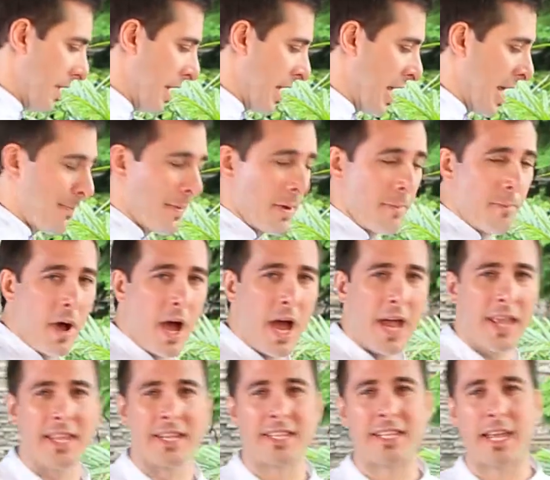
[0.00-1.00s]
Keep in
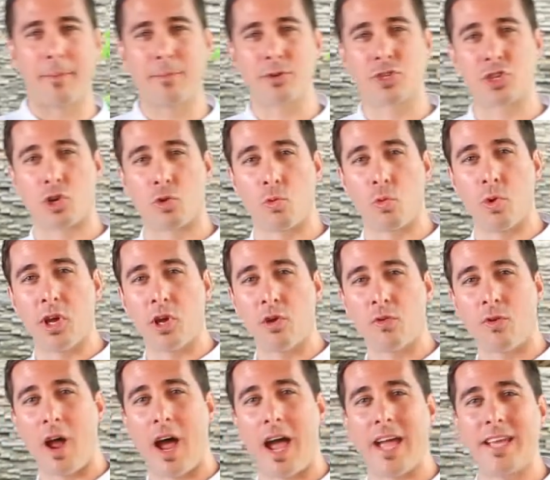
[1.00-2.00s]
mind the temperature will
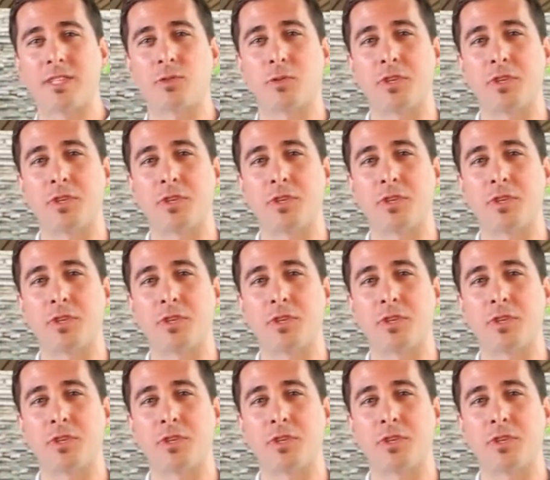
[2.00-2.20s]
rise